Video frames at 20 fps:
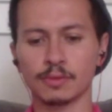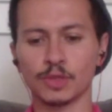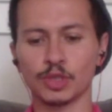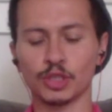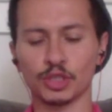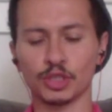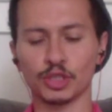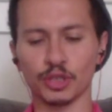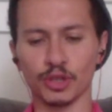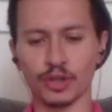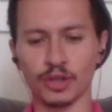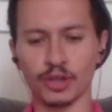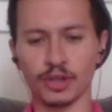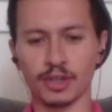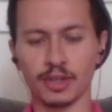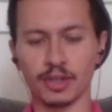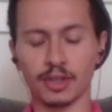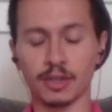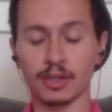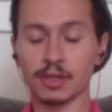
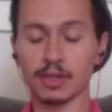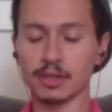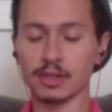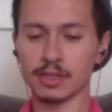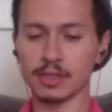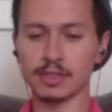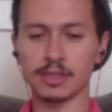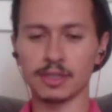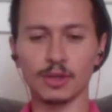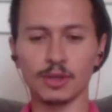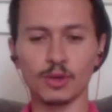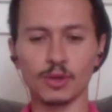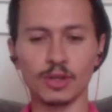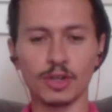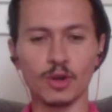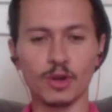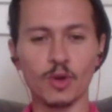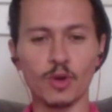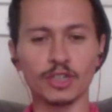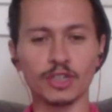Sure. Oh, that's a
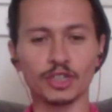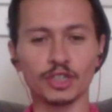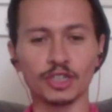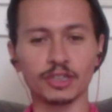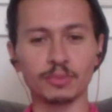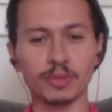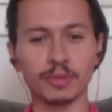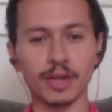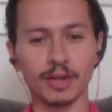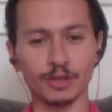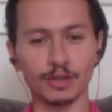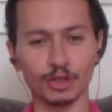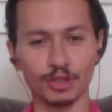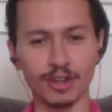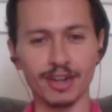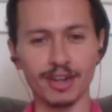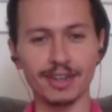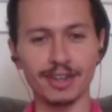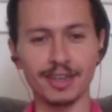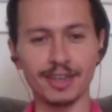loaded question, but I'll
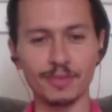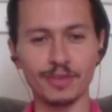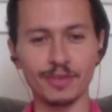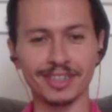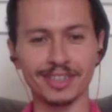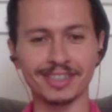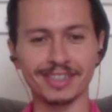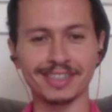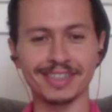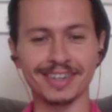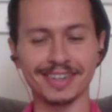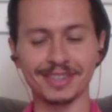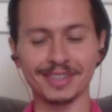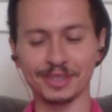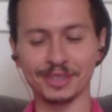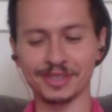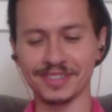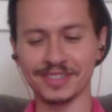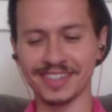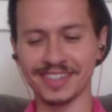try to keep it concise, all